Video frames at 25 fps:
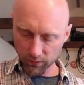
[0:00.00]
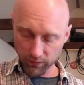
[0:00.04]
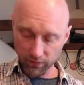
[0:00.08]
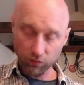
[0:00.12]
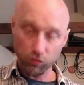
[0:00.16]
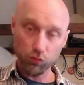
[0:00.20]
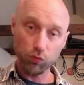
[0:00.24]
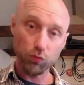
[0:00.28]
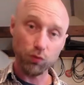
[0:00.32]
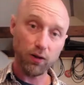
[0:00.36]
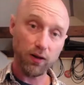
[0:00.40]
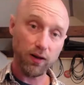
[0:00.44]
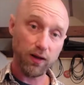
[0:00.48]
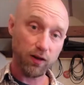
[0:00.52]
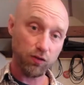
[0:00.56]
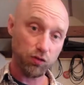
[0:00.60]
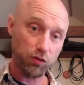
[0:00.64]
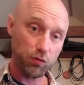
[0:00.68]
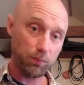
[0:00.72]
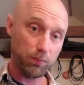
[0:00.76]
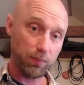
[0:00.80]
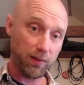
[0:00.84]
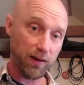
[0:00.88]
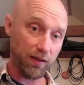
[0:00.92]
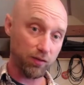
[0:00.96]
That's your
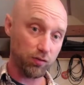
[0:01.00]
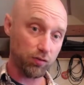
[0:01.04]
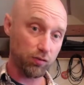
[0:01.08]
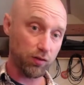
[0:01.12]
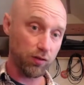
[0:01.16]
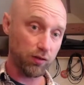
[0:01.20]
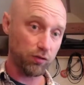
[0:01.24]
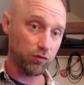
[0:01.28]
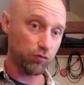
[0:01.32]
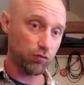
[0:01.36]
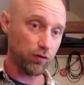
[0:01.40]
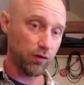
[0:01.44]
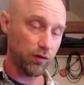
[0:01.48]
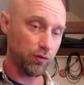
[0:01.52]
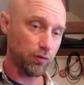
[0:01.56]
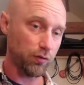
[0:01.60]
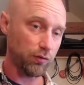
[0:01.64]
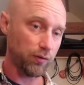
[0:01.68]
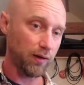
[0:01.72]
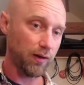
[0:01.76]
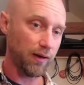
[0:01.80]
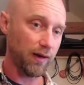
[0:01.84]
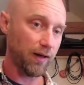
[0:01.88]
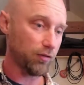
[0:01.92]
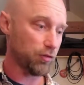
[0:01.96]
last plastic string
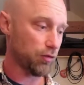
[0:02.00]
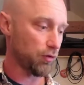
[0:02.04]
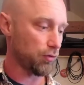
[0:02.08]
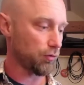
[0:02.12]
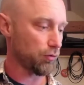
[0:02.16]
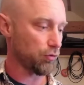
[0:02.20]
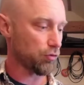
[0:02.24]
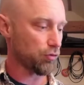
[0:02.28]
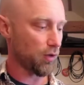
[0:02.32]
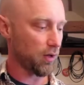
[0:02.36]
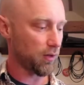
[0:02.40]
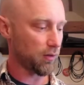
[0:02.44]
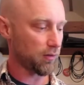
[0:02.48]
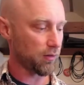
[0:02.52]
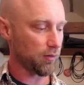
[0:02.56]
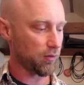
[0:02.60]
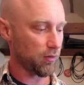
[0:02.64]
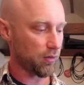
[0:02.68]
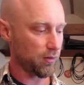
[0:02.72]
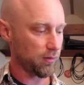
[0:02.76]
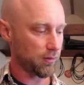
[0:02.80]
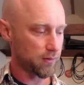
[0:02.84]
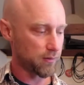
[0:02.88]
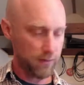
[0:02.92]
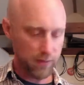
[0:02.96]
on a classical style
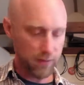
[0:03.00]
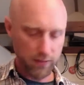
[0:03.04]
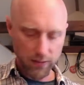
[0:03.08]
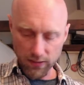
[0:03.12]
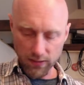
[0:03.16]
guitar.